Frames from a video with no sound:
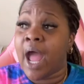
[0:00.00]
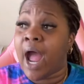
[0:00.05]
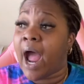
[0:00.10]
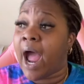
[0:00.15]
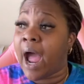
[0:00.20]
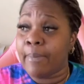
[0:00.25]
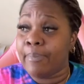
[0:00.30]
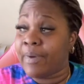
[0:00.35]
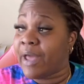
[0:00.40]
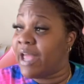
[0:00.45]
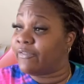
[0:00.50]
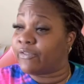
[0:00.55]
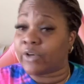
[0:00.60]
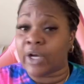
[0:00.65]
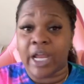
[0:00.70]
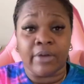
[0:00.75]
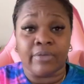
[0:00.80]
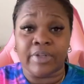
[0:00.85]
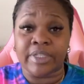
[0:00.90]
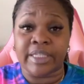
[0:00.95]
I pay for
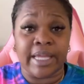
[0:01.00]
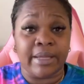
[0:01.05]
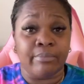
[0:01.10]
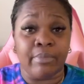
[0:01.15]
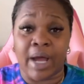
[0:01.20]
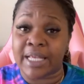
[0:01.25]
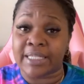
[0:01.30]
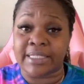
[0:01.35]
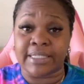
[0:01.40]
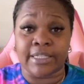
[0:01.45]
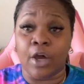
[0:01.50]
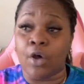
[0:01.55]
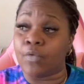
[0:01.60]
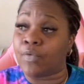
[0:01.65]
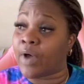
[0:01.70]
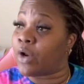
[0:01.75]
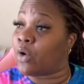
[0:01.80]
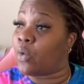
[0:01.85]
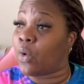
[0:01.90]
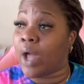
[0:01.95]
everything myself.
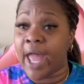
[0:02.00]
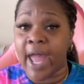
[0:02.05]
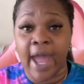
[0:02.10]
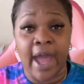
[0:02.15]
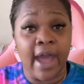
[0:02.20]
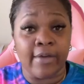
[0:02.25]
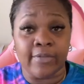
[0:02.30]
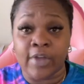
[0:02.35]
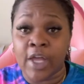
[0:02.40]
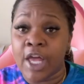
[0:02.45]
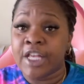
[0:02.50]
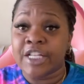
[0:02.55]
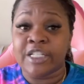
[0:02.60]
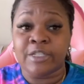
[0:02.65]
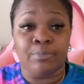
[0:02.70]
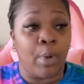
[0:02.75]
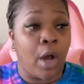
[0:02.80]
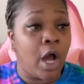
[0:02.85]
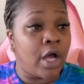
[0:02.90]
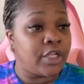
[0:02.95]
I don't have
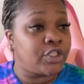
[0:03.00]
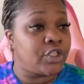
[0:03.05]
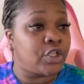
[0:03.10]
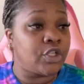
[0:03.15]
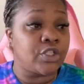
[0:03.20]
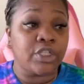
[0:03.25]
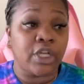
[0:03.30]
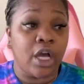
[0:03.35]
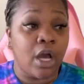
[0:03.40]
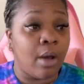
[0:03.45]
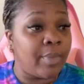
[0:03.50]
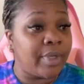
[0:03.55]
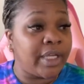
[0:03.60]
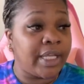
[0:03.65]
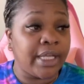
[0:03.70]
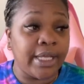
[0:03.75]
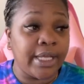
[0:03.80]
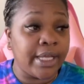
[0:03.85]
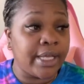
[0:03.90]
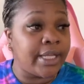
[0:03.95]
sponsors coming
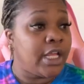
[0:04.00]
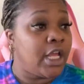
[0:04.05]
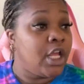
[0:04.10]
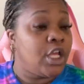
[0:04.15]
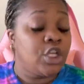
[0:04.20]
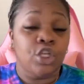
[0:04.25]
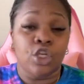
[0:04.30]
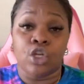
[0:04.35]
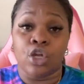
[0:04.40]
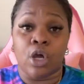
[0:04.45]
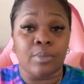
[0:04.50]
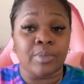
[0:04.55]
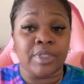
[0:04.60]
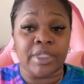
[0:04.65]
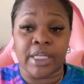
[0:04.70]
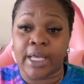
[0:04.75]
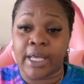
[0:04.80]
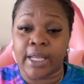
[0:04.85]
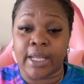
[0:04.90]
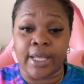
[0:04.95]
in. You know what I'm
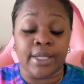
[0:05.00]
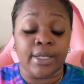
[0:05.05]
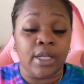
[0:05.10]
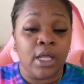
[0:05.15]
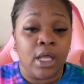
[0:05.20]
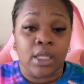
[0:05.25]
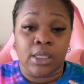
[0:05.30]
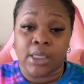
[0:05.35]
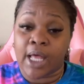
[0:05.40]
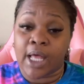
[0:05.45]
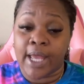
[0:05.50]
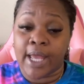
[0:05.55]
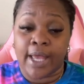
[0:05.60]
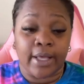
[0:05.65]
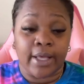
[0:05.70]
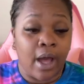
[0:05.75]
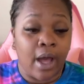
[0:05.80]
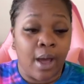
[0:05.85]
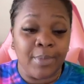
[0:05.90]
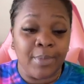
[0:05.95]
saying?
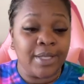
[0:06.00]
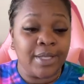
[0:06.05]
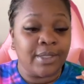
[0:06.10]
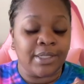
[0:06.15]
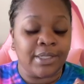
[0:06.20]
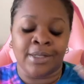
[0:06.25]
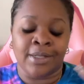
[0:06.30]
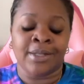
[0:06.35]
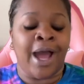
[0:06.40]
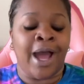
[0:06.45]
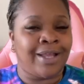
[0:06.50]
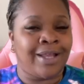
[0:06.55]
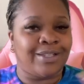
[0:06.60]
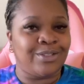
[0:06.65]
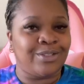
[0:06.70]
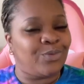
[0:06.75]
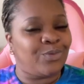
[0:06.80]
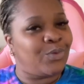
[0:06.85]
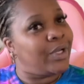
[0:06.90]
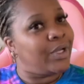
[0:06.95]
Like, I mean,
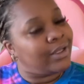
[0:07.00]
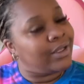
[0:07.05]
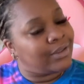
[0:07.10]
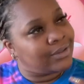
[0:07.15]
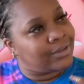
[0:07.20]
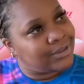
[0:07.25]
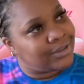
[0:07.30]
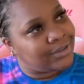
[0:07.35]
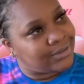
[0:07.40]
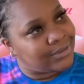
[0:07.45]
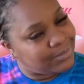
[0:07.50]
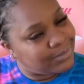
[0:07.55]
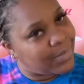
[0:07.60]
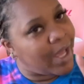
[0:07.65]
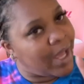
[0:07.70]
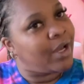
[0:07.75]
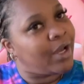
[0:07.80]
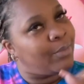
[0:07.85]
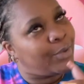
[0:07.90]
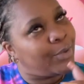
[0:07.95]

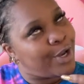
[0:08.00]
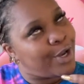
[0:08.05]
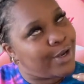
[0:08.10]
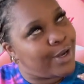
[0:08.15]
back up.